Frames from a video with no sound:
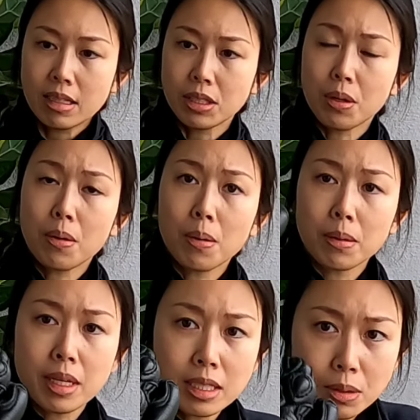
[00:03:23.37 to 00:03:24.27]

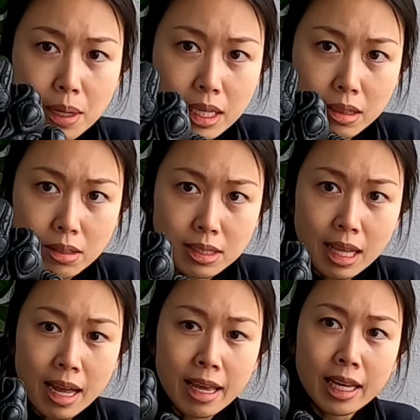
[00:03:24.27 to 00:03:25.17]
So this is what it looks
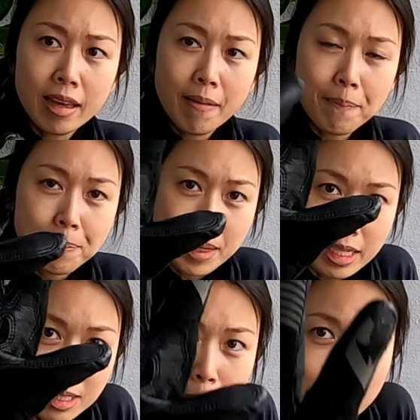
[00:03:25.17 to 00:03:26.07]
like.
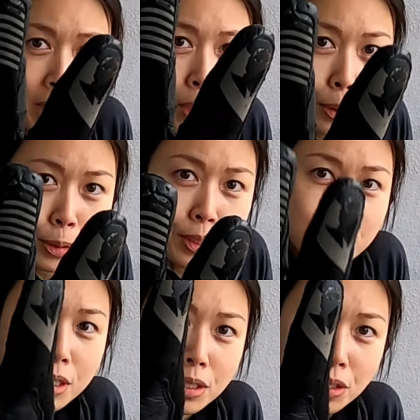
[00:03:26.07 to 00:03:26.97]
It's been
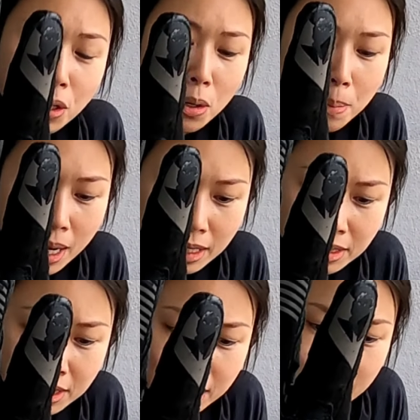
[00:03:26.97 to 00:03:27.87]
used so
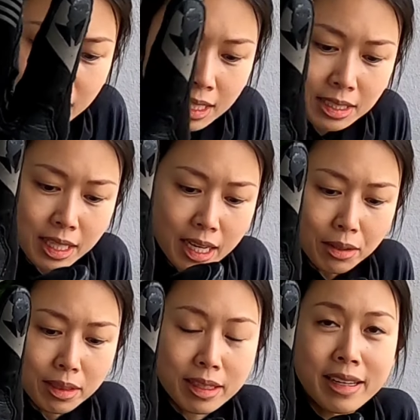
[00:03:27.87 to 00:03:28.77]
much. Check
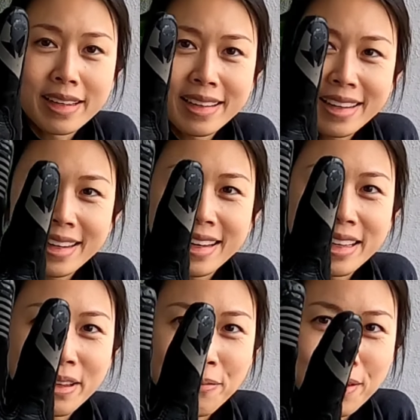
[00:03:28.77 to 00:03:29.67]
out
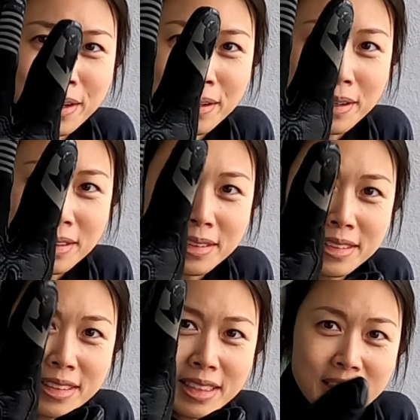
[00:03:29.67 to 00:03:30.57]
the finger
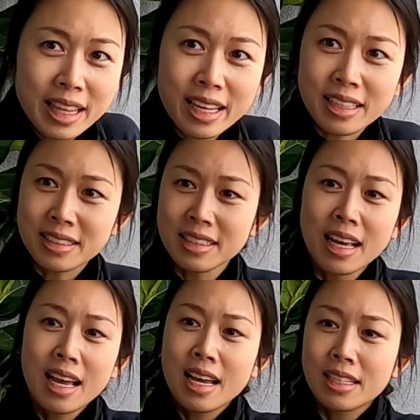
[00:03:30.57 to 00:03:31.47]
things.
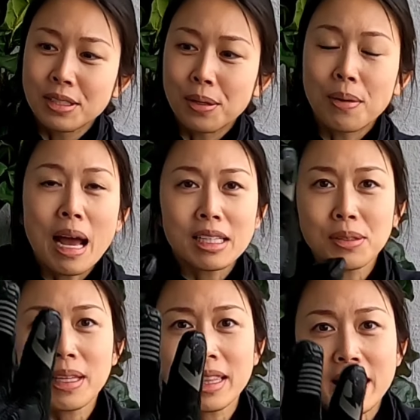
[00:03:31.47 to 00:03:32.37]
So
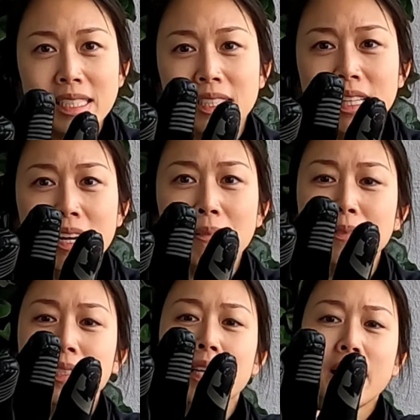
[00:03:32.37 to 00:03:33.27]
actually these
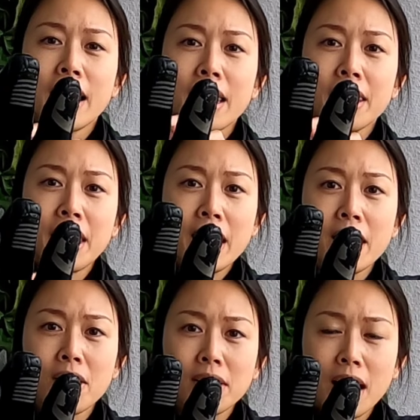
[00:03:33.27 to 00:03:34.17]
gloves,
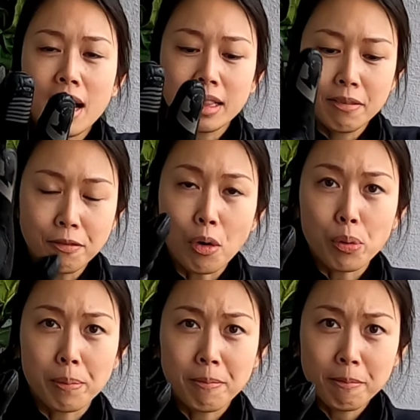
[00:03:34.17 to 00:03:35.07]
they are not
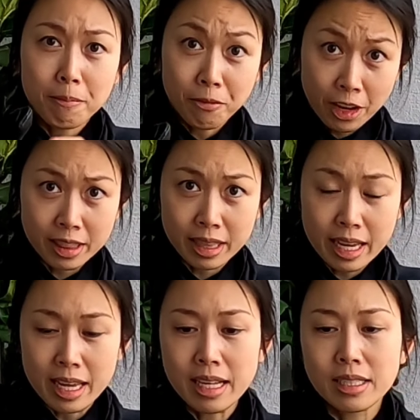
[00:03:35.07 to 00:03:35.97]
phone
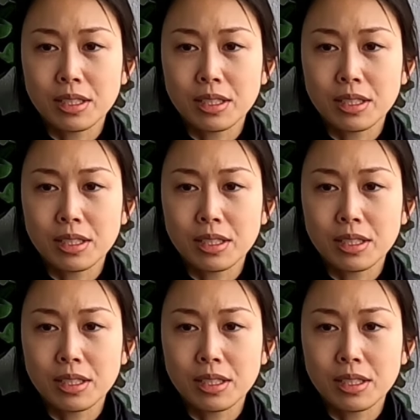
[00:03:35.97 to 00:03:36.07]
friendly.